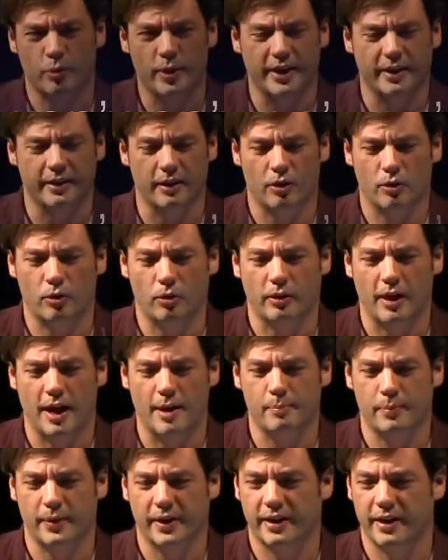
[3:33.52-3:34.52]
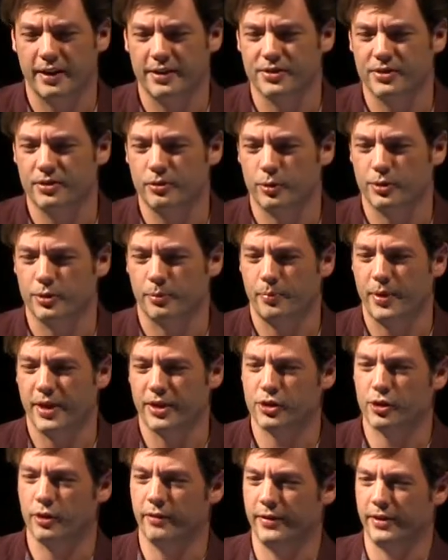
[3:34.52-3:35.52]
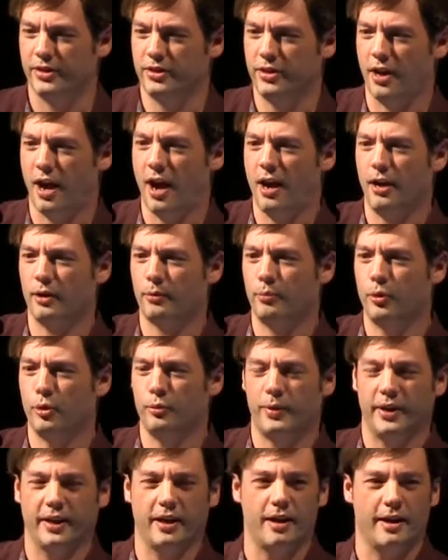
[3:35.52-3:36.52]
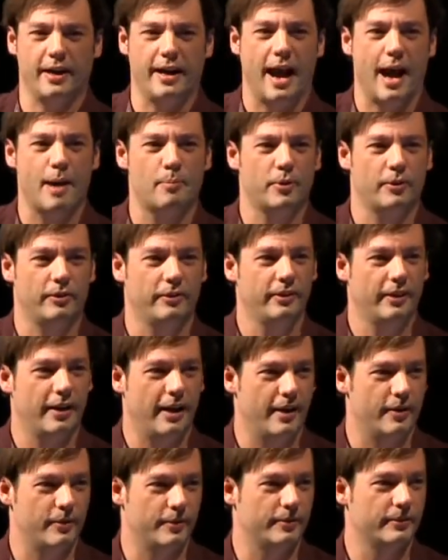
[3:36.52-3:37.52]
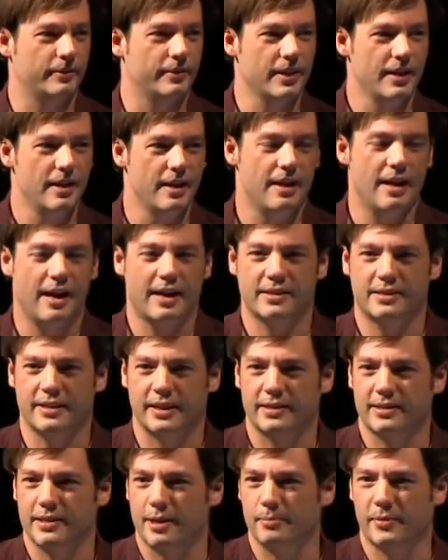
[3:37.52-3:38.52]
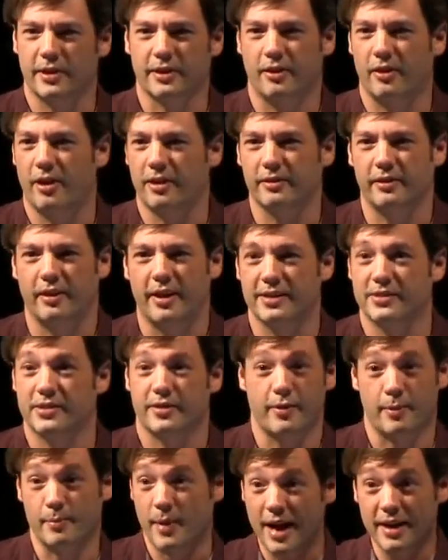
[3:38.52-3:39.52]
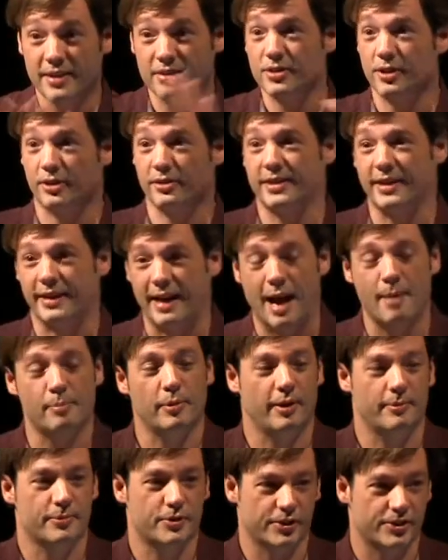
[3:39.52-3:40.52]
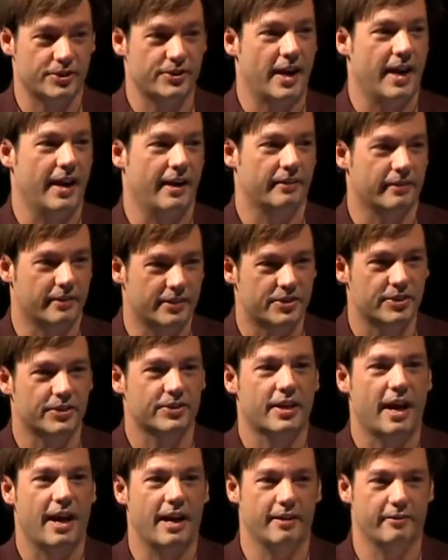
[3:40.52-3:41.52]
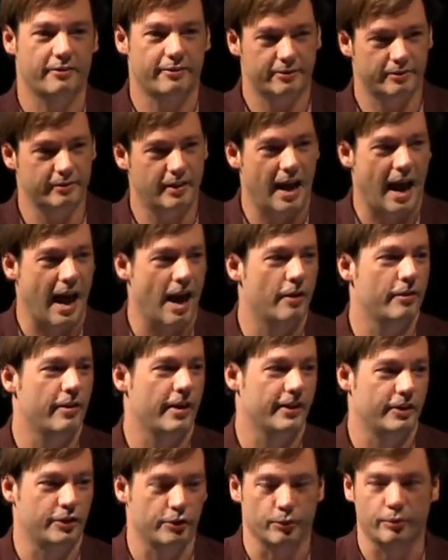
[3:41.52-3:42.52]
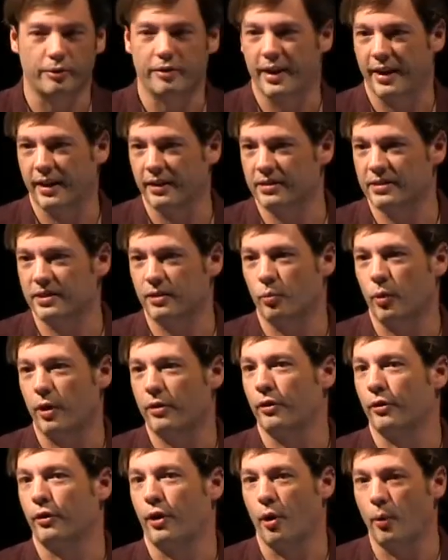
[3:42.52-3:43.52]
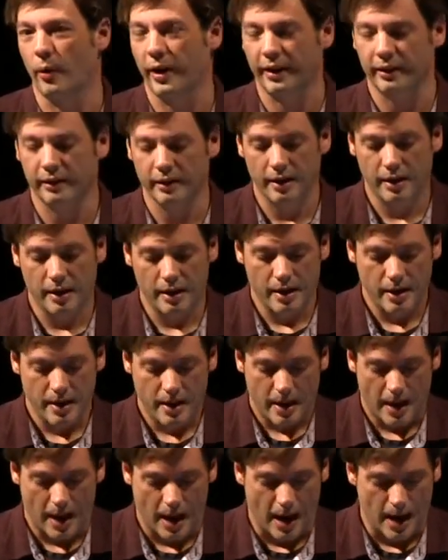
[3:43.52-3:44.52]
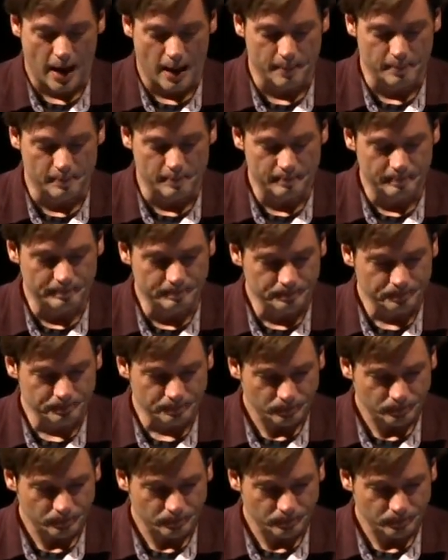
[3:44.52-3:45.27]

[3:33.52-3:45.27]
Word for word: tweeted a whole lot because there was a picture of a dog pooping on an apple, and I said something along the lines of, I'm not insulting Apple, I'm just saying this is kind of how they do things and where they're going. Um,